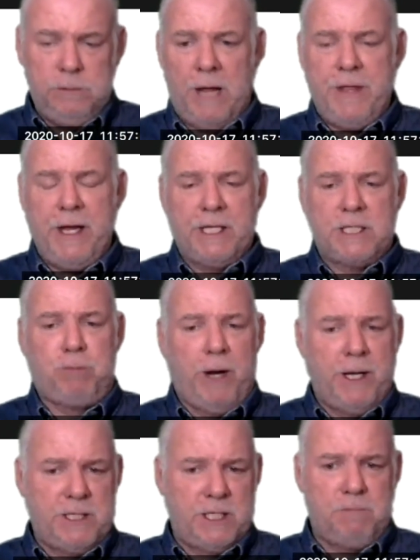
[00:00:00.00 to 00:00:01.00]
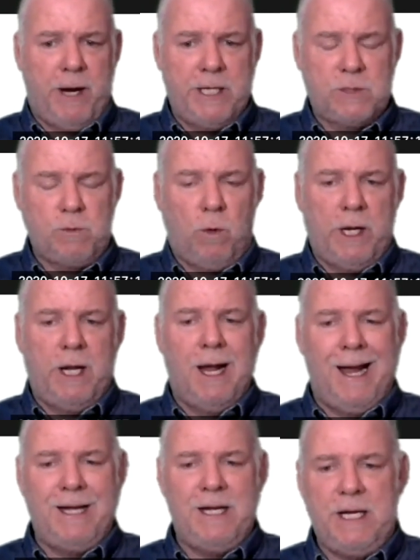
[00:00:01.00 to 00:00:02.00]
I think it spreads, it's minus
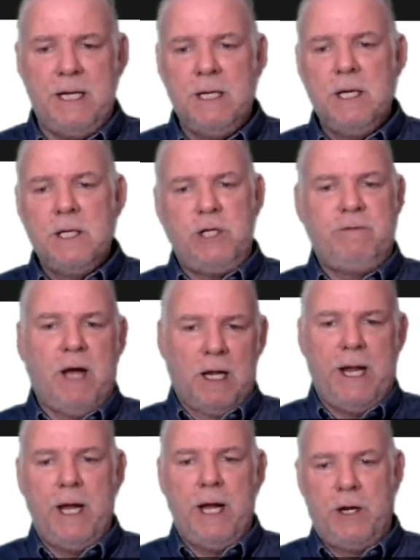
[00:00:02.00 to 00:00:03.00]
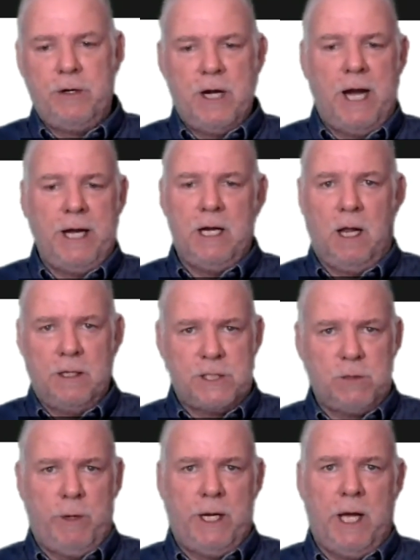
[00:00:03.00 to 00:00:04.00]
190. So you've got to lay
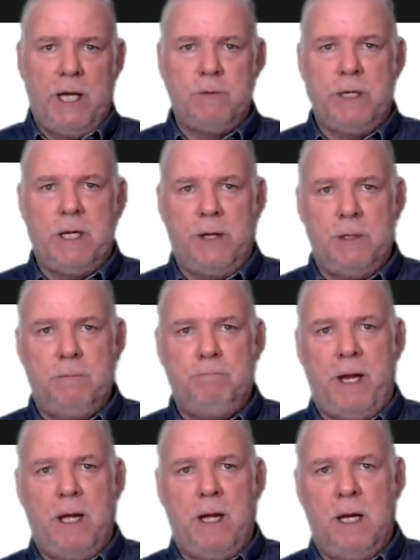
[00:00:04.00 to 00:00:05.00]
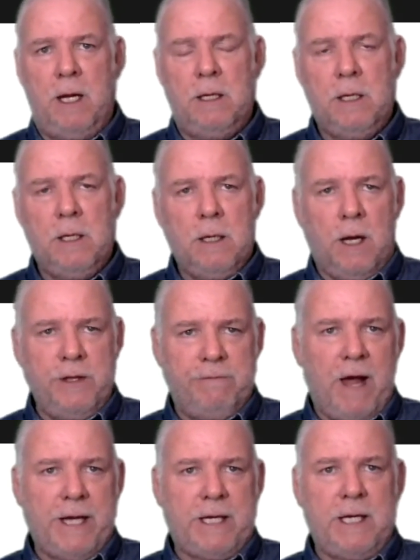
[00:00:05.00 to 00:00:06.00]
$190 to win 100 on the
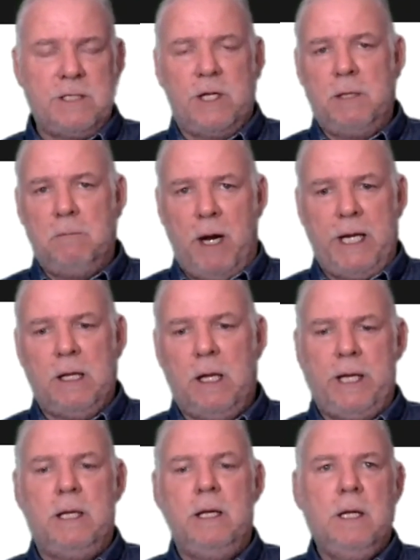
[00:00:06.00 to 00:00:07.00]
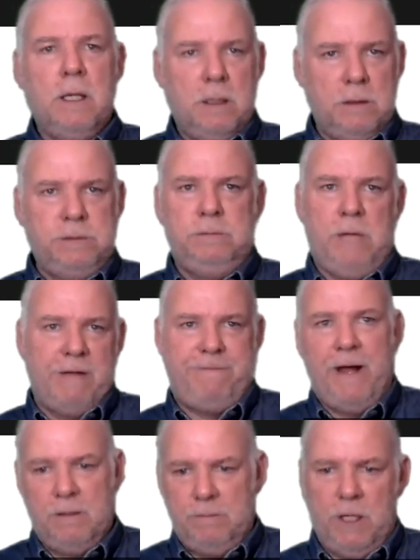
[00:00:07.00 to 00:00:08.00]
Vikings on the money line. I
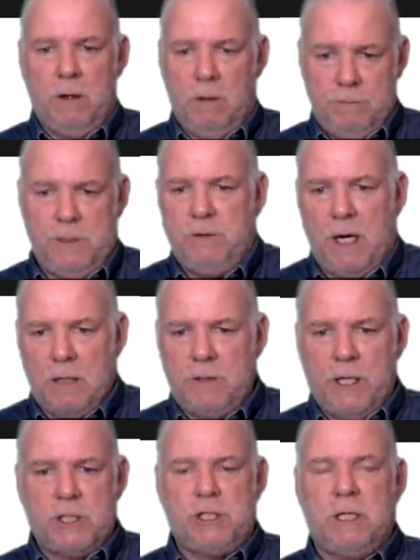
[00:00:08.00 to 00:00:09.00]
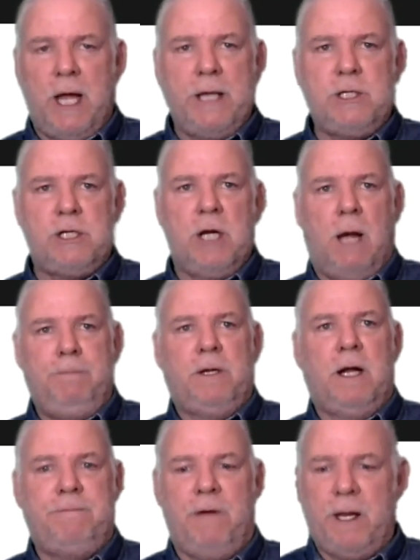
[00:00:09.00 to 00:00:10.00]
found you got to line shop. You
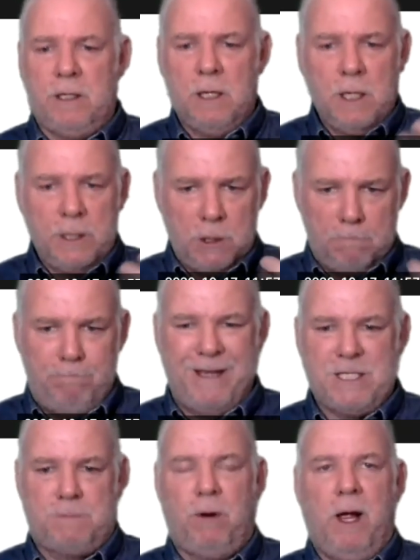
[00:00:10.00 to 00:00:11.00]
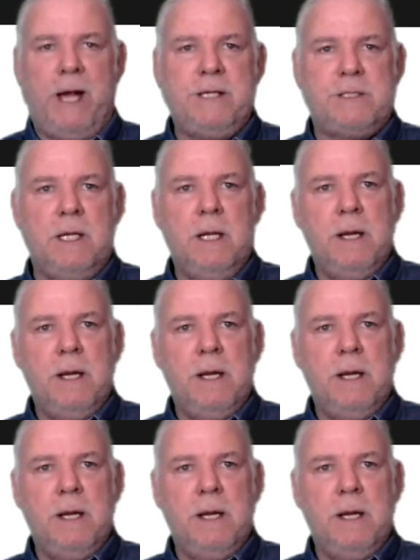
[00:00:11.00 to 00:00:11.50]
got to find your best price,